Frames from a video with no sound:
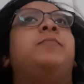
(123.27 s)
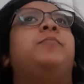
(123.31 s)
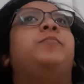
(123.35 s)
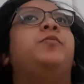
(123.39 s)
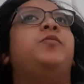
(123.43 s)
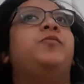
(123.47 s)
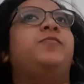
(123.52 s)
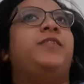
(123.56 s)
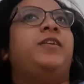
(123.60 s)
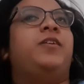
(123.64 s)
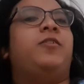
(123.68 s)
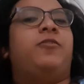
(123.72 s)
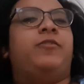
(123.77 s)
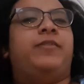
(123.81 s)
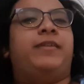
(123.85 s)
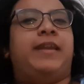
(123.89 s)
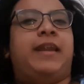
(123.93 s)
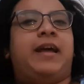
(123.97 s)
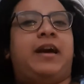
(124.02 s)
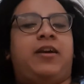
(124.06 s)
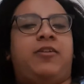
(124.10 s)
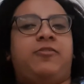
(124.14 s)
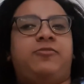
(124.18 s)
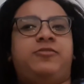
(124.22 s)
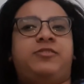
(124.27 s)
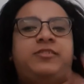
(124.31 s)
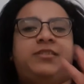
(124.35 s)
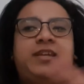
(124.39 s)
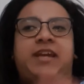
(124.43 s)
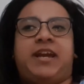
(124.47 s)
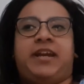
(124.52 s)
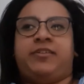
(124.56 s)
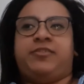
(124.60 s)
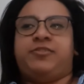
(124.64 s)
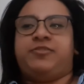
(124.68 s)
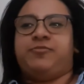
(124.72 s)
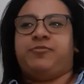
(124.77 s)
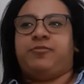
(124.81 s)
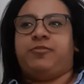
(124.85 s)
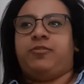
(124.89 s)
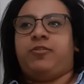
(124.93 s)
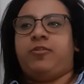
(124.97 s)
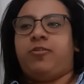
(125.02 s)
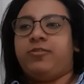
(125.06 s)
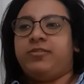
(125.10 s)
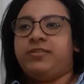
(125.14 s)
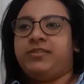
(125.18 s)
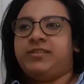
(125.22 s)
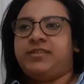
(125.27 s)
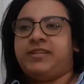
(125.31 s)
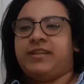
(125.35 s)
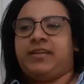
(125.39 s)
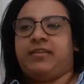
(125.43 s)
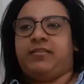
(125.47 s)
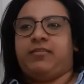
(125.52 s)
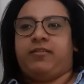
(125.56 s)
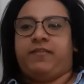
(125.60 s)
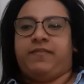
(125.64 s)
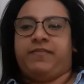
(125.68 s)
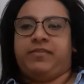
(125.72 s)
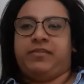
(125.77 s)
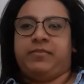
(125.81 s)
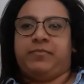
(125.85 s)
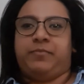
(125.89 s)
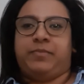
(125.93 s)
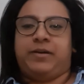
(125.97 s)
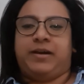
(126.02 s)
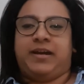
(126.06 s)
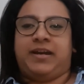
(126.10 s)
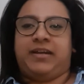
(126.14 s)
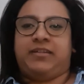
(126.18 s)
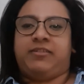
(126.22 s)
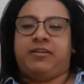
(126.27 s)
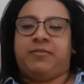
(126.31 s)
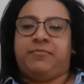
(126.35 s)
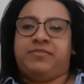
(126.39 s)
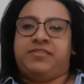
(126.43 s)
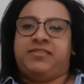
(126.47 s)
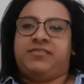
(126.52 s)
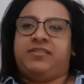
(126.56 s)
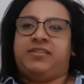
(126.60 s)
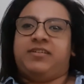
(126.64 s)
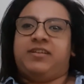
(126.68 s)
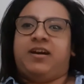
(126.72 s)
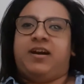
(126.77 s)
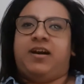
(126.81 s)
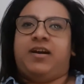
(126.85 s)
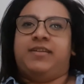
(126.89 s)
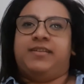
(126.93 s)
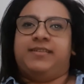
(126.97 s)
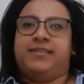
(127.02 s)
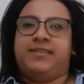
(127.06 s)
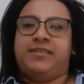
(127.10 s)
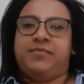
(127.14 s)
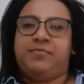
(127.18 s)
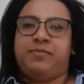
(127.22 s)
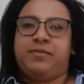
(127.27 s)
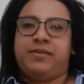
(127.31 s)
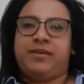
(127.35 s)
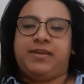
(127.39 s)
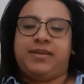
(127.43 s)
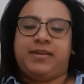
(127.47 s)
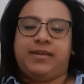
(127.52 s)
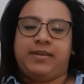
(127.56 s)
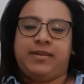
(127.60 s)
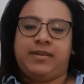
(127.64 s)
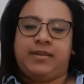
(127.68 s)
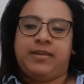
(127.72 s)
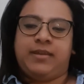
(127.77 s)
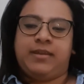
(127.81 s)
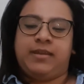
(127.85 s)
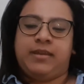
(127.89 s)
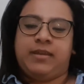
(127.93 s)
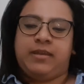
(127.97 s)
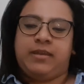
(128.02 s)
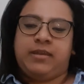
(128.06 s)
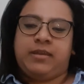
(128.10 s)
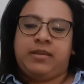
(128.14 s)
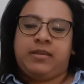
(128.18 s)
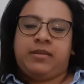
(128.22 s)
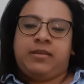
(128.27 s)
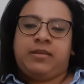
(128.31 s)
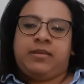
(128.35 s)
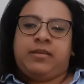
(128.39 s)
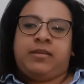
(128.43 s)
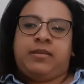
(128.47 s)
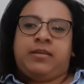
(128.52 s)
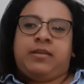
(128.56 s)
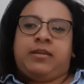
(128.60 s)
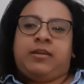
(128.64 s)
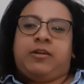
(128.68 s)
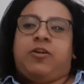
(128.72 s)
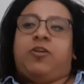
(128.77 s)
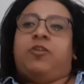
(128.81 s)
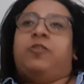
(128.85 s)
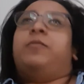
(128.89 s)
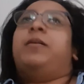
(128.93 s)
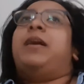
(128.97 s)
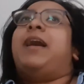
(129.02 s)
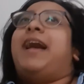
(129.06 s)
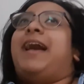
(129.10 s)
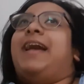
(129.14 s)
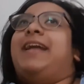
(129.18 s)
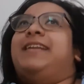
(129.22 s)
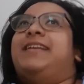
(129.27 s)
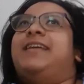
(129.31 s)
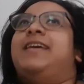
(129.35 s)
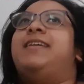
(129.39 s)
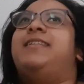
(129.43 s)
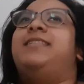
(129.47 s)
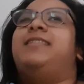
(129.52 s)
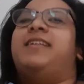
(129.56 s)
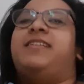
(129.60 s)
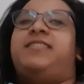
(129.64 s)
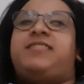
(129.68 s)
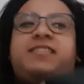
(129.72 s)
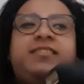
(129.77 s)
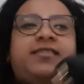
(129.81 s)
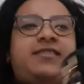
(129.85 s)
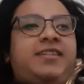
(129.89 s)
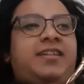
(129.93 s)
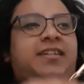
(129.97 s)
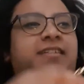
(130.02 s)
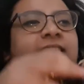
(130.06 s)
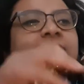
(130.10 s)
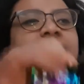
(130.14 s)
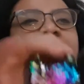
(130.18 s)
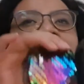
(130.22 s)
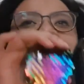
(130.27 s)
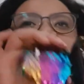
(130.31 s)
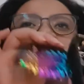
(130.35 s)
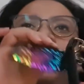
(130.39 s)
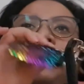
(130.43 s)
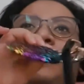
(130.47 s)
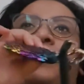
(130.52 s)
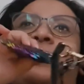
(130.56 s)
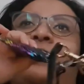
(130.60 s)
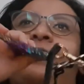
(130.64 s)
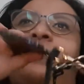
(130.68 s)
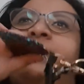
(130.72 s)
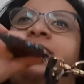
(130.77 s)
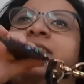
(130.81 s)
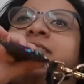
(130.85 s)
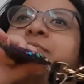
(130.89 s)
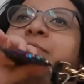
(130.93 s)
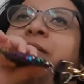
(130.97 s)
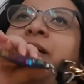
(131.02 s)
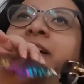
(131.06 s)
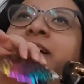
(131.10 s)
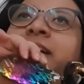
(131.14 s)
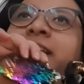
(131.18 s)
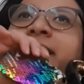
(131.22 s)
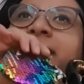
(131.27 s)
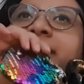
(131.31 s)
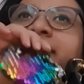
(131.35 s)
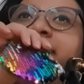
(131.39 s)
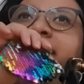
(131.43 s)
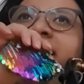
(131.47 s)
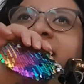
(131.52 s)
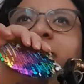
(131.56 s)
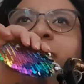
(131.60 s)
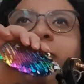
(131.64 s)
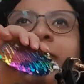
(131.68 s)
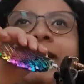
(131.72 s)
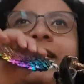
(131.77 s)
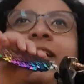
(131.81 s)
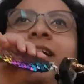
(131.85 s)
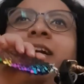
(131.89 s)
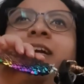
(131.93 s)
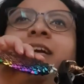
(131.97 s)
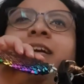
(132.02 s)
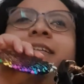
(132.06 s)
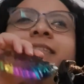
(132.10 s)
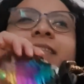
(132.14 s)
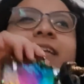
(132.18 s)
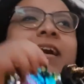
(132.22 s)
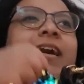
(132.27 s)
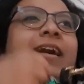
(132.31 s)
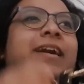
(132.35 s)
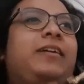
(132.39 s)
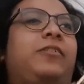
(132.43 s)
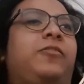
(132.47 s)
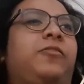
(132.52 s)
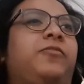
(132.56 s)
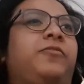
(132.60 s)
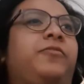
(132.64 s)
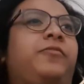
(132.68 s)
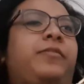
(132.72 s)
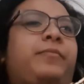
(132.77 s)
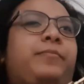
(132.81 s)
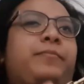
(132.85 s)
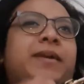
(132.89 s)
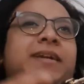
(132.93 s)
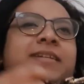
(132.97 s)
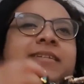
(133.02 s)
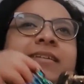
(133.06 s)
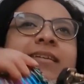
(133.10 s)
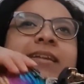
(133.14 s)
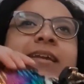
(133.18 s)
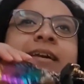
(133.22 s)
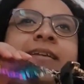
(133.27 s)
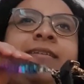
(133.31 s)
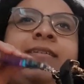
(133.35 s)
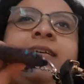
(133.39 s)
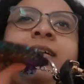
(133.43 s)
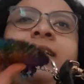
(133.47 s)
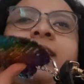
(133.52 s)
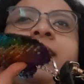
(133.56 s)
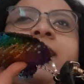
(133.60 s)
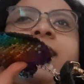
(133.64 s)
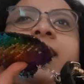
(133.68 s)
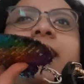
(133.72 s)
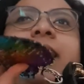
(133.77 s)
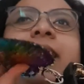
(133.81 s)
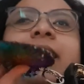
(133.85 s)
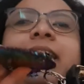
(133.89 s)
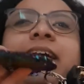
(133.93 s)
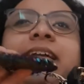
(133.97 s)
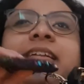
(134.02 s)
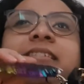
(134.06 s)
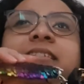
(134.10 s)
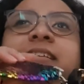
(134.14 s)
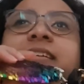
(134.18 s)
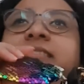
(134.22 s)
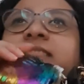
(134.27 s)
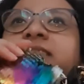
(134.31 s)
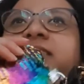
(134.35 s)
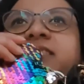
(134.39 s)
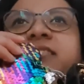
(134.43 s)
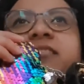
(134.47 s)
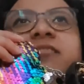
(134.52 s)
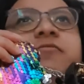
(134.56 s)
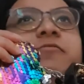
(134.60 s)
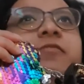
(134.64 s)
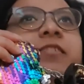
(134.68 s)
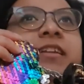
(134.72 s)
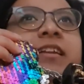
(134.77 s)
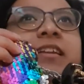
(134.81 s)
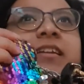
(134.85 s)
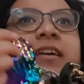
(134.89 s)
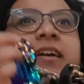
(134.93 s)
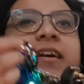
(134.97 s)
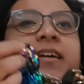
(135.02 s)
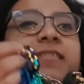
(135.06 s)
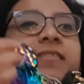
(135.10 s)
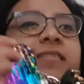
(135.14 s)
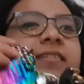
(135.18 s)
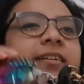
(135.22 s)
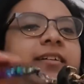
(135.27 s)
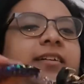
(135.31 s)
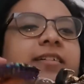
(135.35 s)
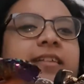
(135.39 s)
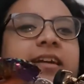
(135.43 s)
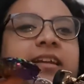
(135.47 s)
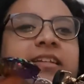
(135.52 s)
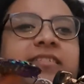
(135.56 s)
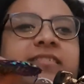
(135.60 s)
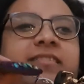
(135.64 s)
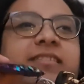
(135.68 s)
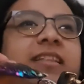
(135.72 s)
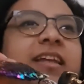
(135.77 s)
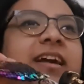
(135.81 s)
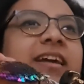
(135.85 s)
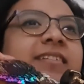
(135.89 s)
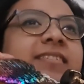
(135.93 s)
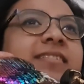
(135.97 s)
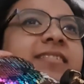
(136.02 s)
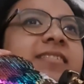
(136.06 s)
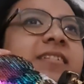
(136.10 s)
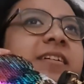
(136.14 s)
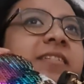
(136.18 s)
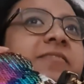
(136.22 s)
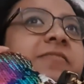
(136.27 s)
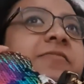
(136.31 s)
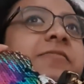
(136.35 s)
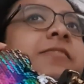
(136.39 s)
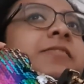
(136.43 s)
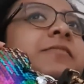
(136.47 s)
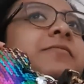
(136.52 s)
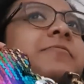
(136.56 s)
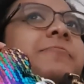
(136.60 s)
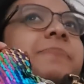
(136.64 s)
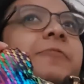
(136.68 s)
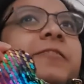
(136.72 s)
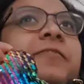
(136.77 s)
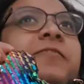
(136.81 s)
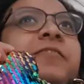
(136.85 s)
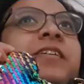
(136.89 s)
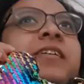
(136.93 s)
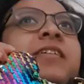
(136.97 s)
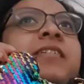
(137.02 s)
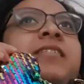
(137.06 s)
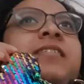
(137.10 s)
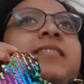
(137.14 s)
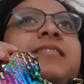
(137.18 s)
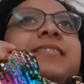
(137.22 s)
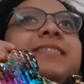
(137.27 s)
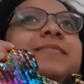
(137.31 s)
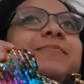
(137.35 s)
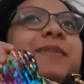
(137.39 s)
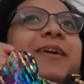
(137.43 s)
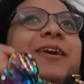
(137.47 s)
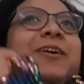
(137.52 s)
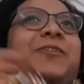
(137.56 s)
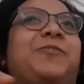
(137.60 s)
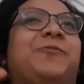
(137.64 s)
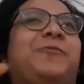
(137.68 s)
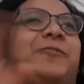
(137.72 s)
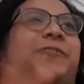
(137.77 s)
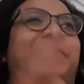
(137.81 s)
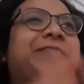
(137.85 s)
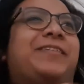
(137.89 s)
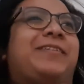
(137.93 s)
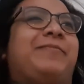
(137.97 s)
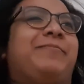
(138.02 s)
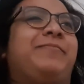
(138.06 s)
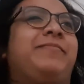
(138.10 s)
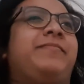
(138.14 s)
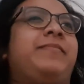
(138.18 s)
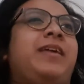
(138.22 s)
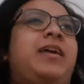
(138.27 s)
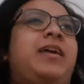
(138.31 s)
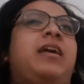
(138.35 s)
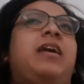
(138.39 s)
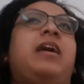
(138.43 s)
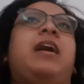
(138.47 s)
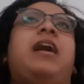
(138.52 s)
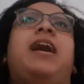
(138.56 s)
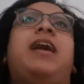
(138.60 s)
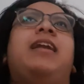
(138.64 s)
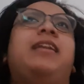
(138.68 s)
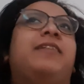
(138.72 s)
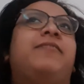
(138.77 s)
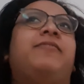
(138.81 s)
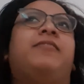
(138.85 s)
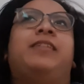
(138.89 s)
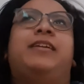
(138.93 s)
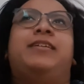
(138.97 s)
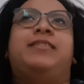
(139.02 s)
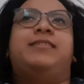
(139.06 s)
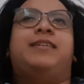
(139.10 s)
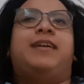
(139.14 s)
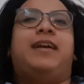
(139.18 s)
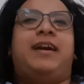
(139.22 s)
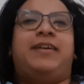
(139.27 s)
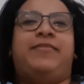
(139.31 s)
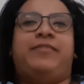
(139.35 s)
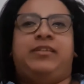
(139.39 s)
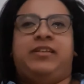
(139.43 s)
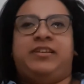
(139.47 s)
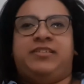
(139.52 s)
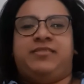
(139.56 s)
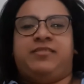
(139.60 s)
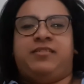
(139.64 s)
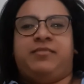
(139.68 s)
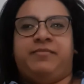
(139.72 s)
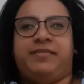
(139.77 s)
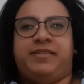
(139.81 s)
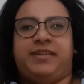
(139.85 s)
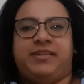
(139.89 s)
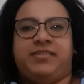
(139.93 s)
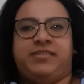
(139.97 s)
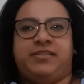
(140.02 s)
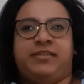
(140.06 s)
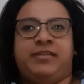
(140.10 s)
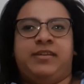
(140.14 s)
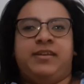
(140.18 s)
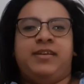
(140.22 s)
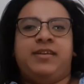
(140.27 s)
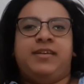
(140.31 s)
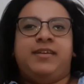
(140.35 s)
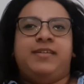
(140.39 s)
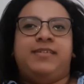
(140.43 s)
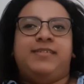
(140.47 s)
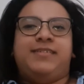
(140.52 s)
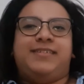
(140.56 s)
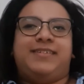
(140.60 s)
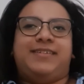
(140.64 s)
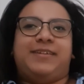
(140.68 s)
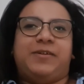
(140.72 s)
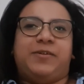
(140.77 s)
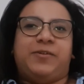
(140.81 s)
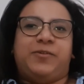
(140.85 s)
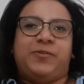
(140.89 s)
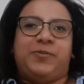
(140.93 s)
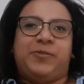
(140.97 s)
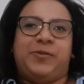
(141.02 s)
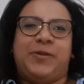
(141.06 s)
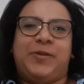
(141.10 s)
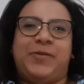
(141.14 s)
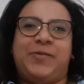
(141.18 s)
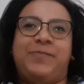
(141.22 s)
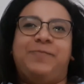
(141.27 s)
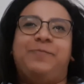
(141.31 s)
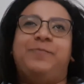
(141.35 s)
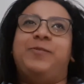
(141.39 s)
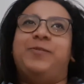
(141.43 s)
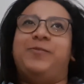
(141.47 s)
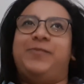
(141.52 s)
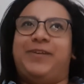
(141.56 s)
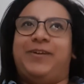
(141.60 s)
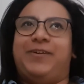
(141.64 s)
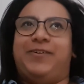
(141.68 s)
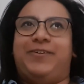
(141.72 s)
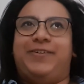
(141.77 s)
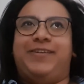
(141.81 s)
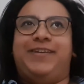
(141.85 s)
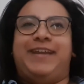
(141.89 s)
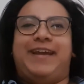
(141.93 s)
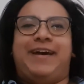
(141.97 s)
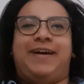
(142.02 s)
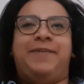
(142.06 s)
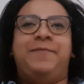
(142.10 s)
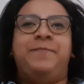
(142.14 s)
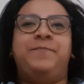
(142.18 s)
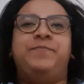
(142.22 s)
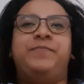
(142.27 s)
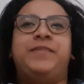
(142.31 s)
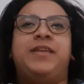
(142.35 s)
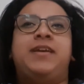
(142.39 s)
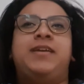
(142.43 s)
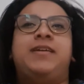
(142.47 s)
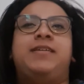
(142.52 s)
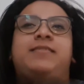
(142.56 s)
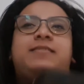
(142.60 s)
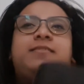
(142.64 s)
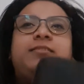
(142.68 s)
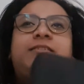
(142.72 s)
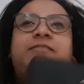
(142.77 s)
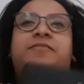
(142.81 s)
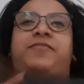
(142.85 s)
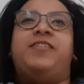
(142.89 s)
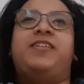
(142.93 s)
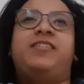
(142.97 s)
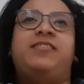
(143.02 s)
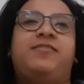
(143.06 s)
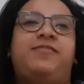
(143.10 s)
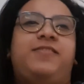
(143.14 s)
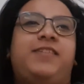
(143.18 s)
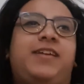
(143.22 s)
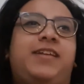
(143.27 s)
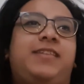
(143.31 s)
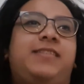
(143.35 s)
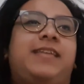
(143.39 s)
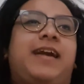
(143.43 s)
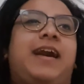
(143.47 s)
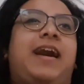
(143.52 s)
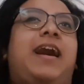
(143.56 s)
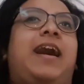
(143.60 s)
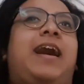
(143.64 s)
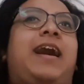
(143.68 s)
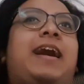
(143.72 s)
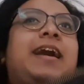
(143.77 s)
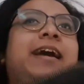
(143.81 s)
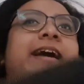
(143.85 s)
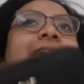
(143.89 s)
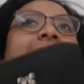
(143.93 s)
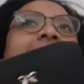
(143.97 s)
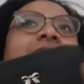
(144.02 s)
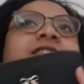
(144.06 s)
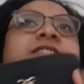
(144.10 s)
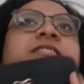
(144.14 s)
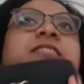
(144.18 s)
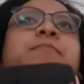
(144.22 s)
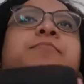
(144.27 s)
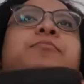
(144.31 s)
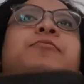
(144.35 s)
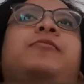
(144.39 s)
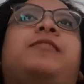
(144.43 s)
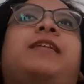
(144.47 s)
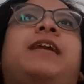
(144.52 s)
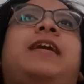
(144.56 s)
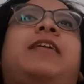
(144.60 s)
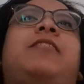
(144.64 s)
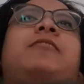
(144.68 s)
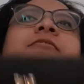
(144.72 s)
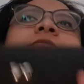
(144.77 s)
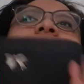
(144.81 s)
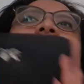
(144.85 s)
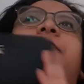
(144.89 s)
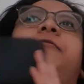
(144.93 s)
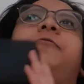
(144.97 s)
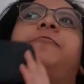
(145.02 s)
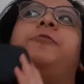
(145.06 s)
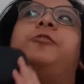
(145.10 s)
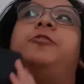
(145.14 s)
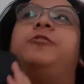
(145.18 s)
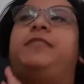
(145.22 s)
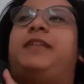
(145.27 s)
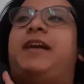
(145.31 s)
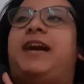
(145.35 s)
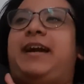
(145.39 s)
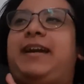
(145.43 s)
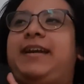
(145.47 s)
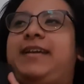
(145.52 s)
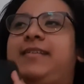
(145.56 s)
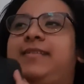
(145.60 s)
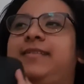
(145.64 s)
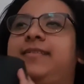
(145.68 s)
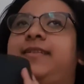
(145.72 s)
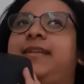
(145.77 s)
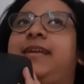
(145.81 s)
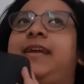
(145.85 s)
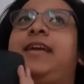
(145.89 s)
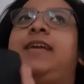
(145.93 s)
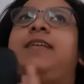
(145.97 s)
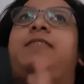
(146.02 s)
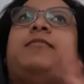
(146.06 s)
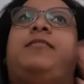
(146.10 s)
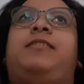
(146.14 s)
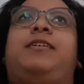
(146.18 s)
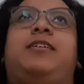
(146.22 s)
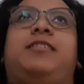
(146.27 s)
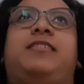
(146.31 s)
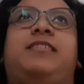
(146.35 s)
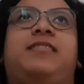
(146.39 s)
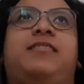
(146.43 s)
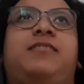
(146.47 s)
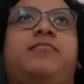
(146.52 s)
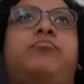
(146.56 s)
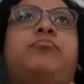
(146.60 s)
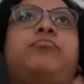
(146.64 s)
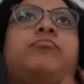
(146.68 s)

moving on now to the actual content of the bag, so I'm just gonna unzip it. Oh, and there's just this little sparkly sequin heart that I got from Matalan, and it's just really nice because I just like stuff with sparkle on them. I love glitter. I have a glitter obsession. So moving on now. So the first thing that I actually pull out, or that I can see because it's